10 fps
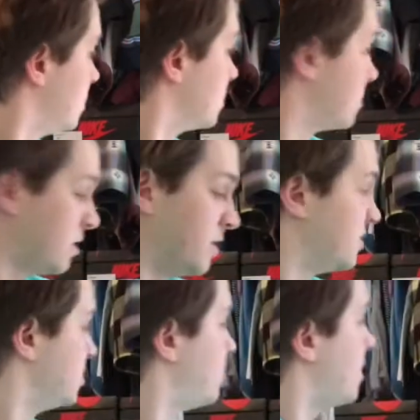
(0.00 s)
So I like
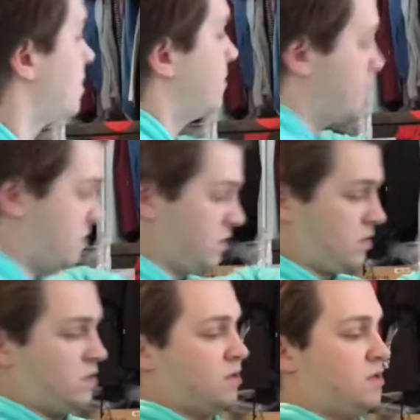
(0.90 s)
these better.
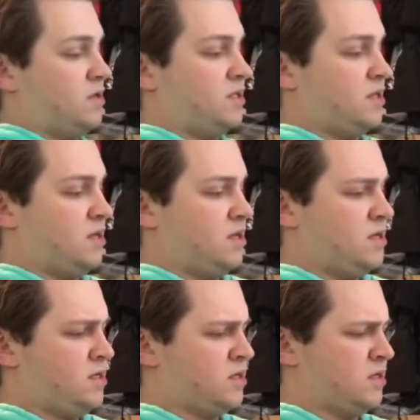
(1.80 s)
This
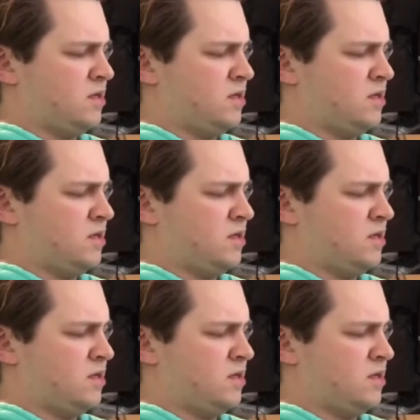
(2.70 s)
is,